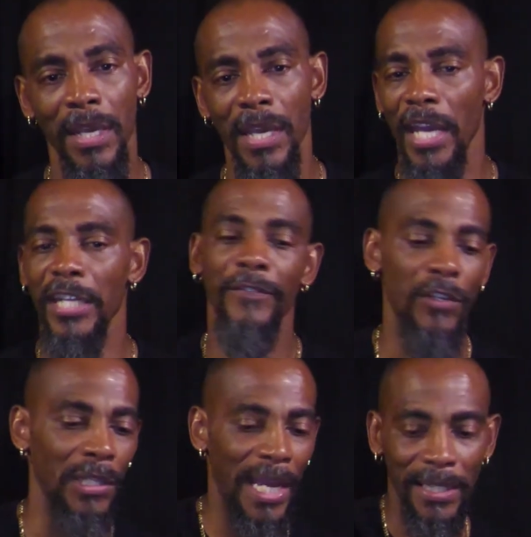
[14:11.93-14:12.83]
And if
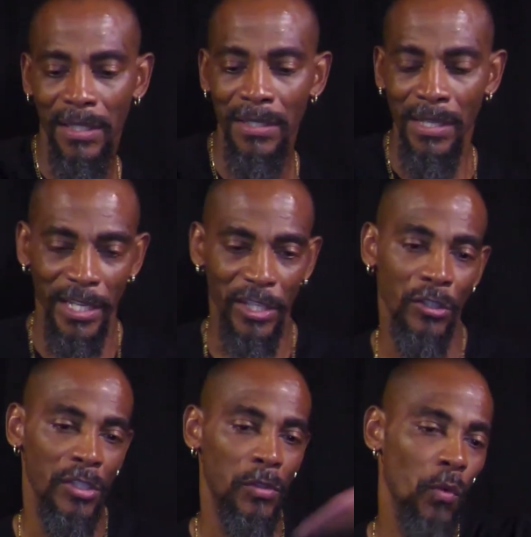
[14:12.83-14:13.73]
you liked it, you
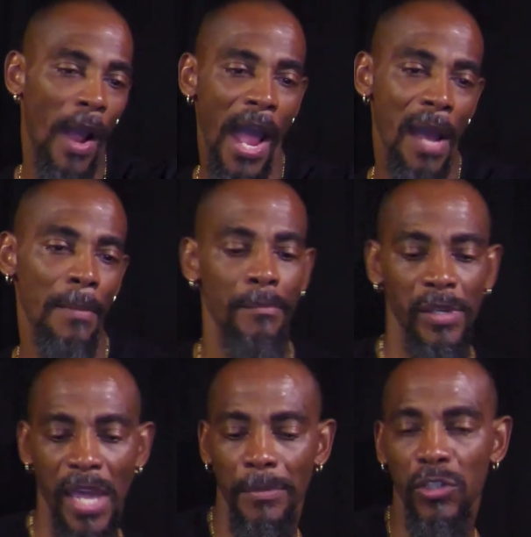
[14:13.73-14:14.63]
subscribed,
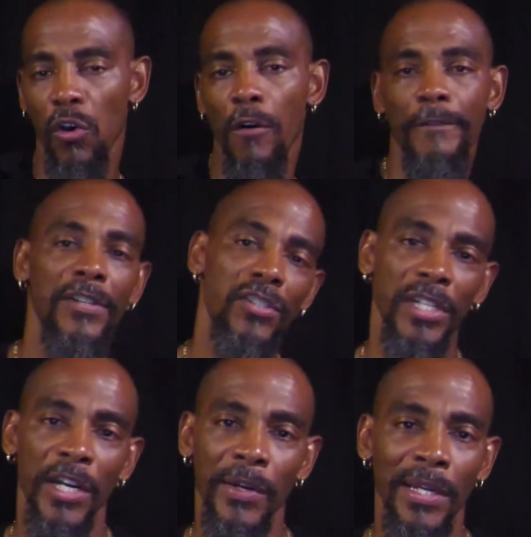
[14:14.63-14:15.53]
became a soul
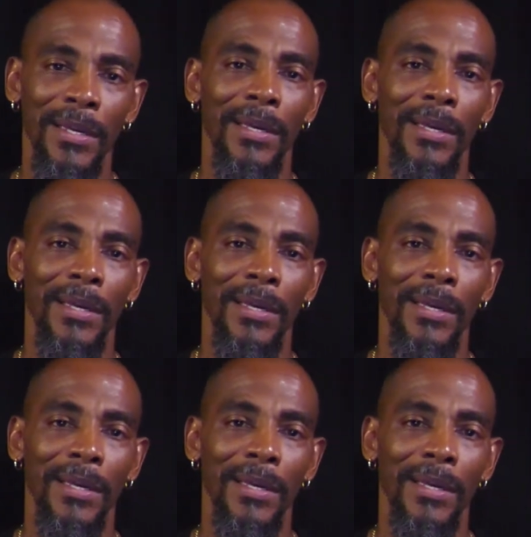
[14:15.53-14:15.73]
visionary,